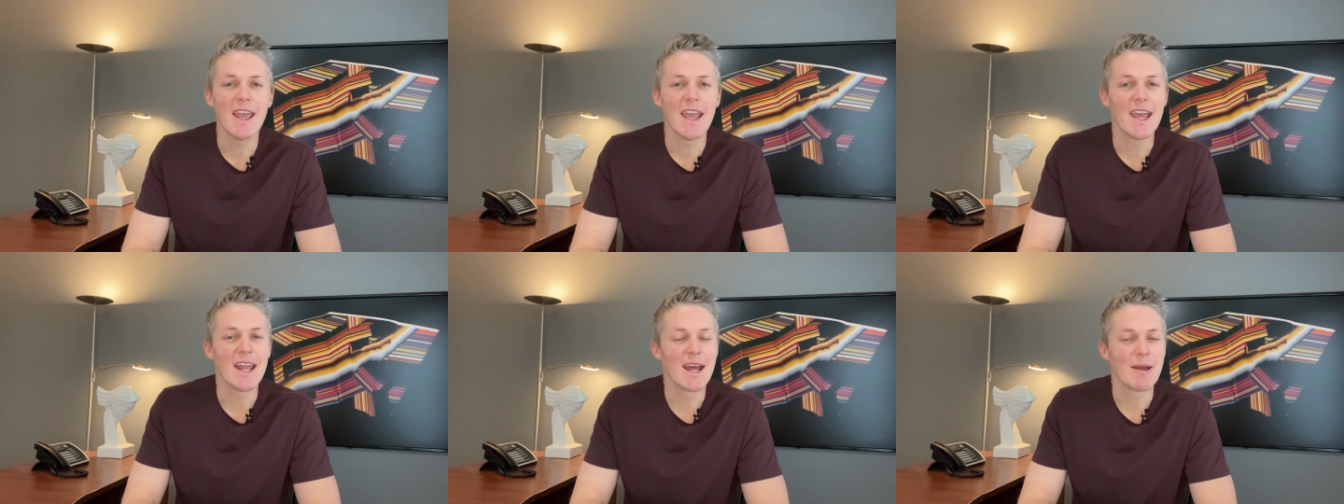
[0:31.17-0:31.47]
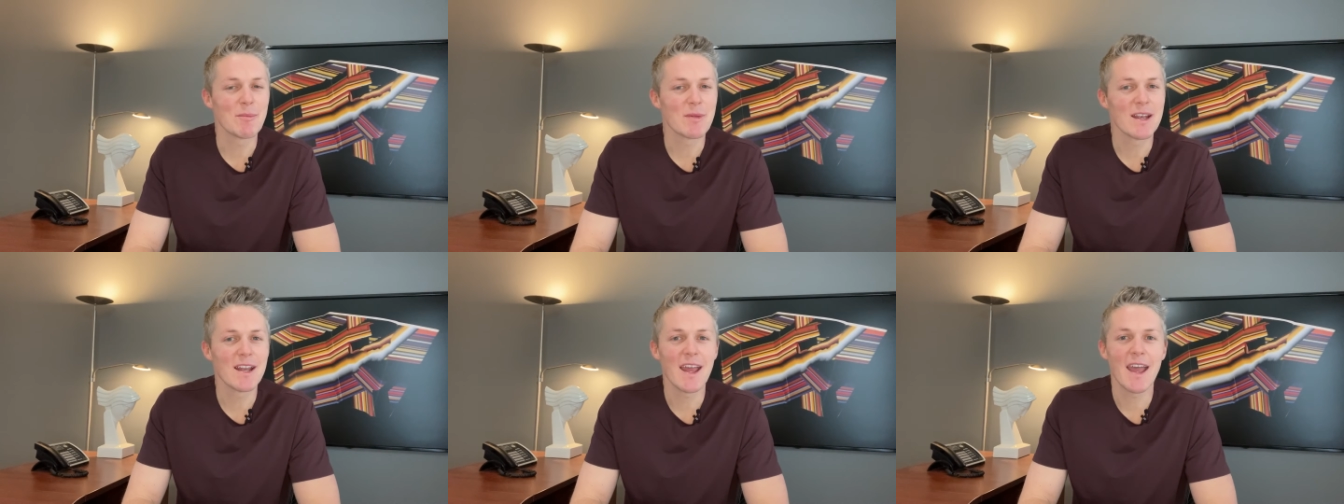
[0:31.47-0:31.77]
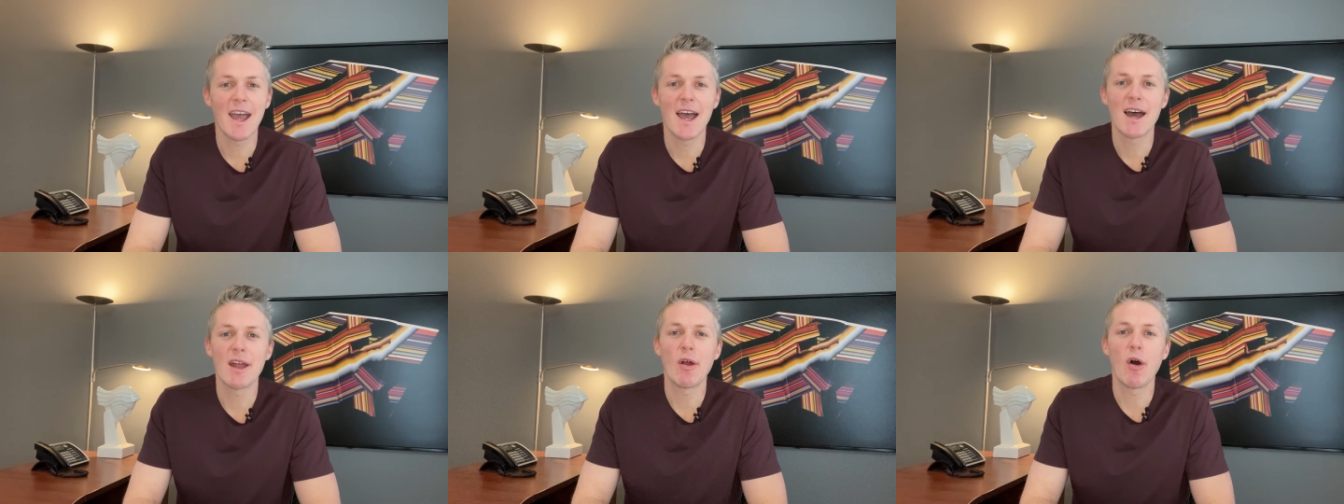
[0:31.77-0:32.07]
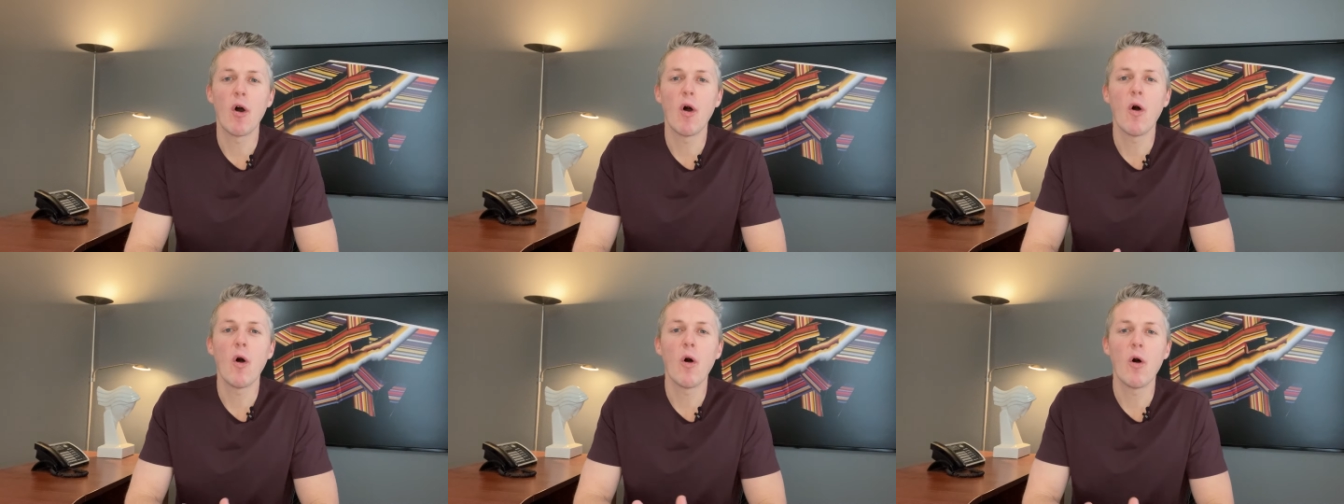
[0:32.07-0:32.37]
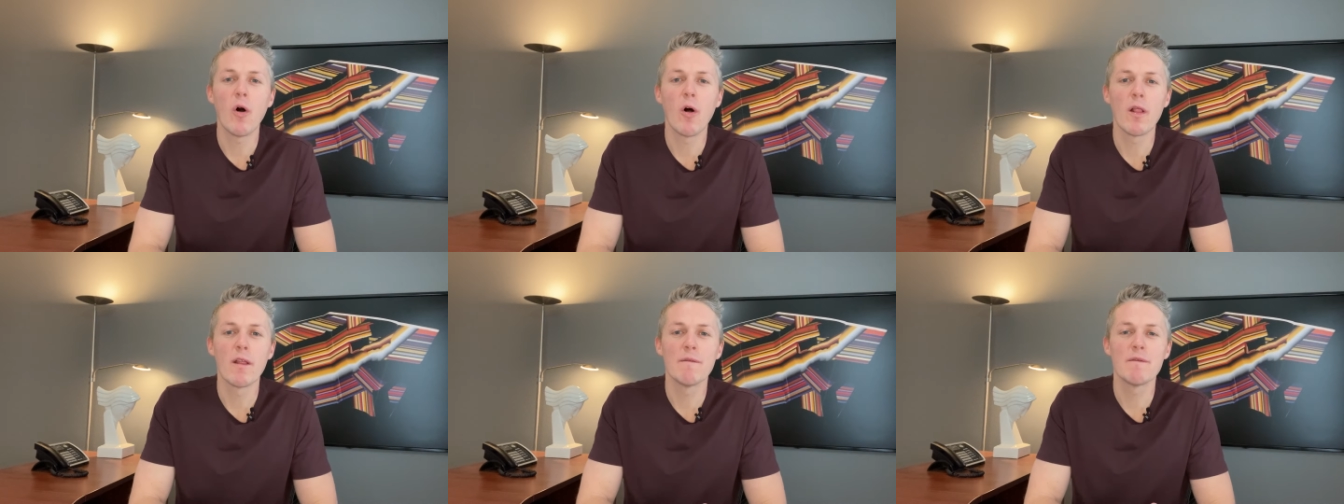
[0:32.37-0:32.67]
and I'm gonna add
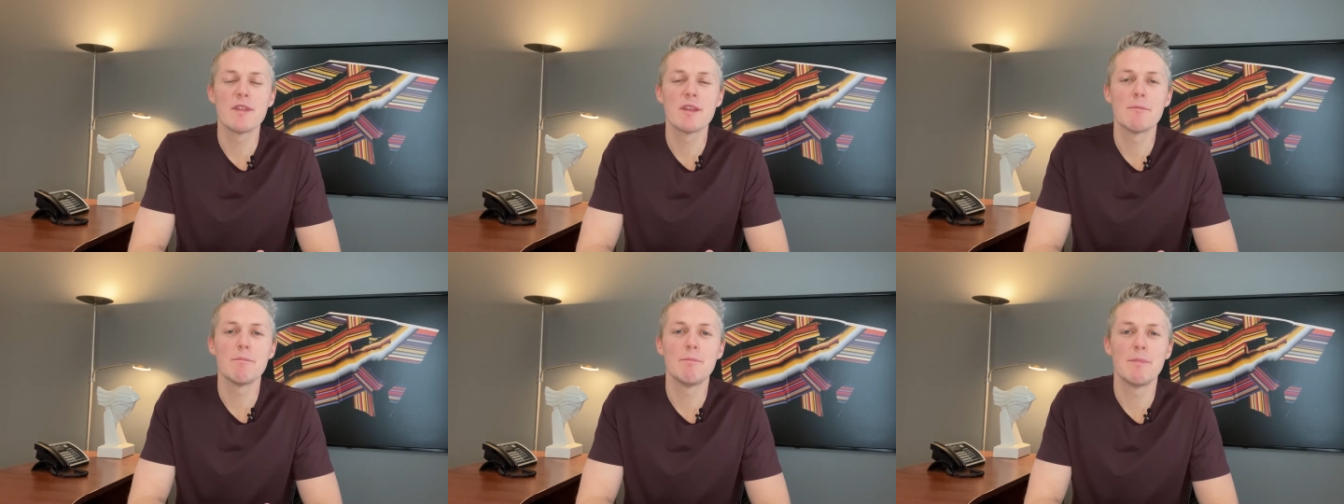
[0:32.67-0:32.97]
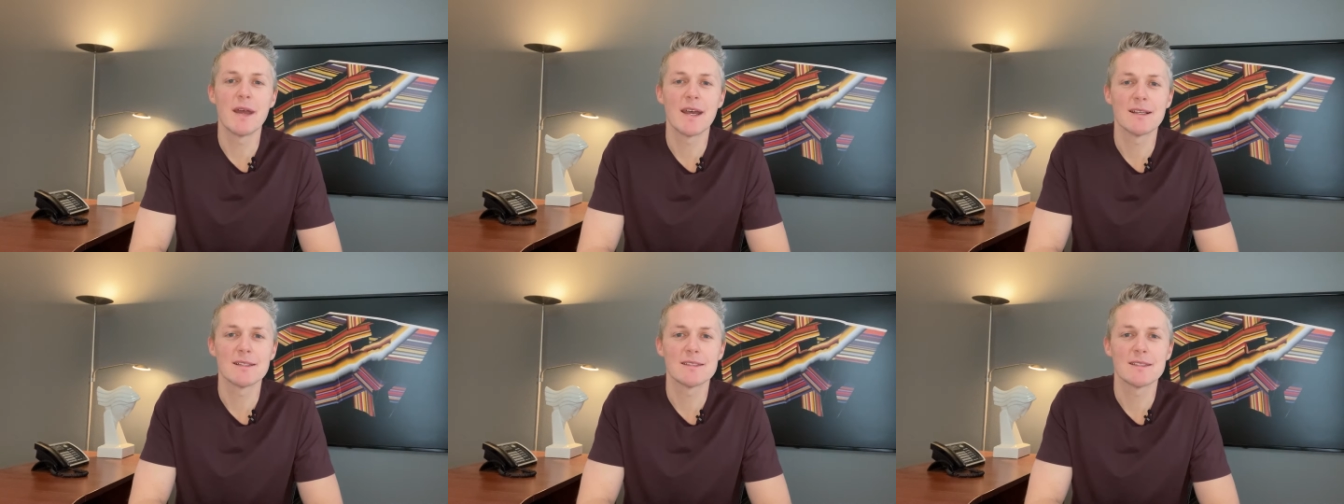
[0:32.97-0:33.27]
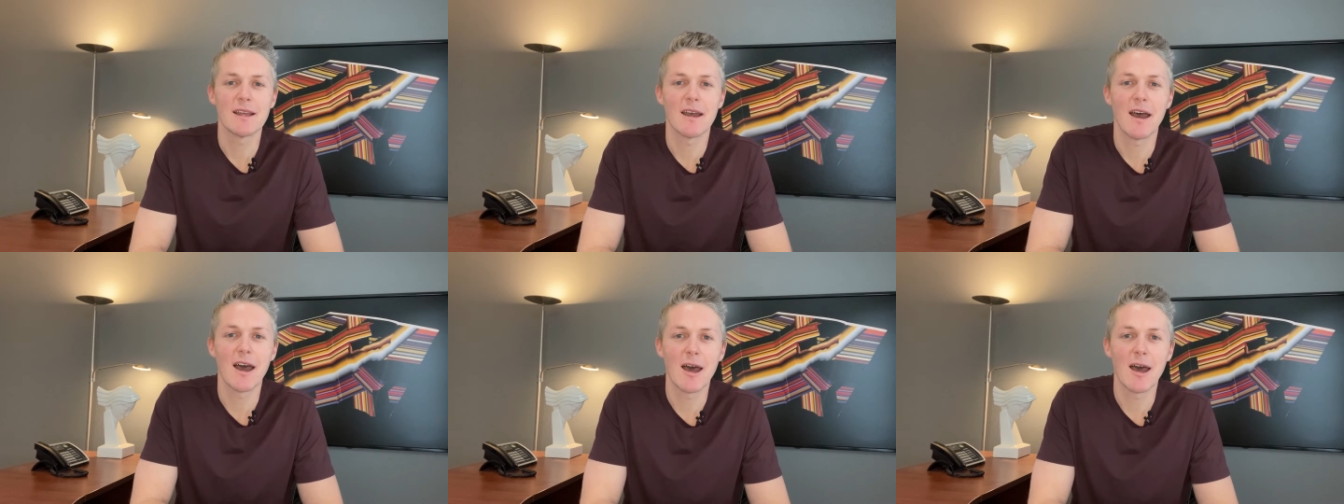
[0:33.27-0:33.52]
all of the best